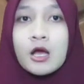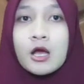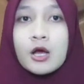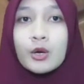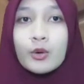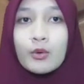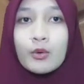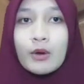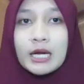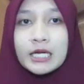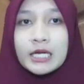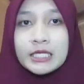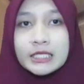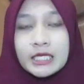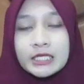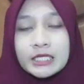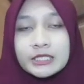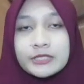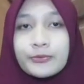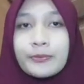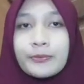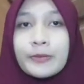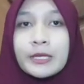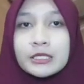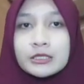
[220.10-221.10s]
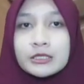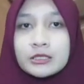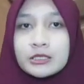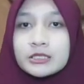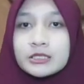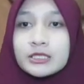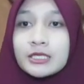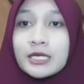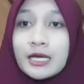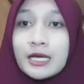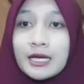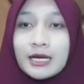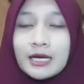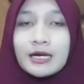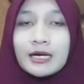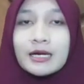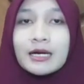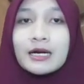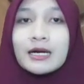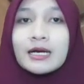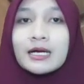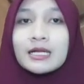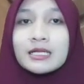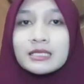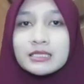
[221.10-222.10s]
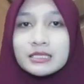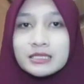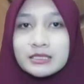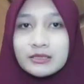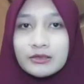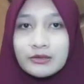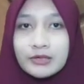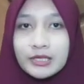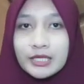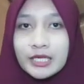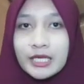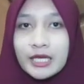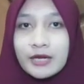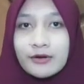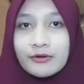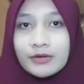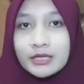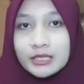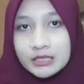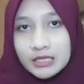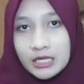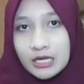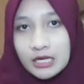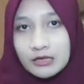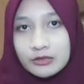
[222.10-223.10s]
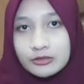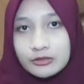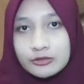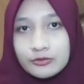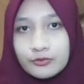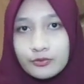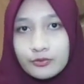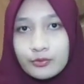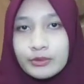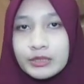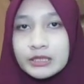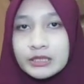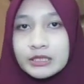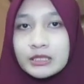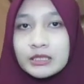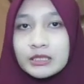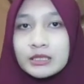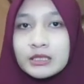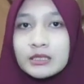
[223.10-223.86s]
Qualitative methods are also carried out with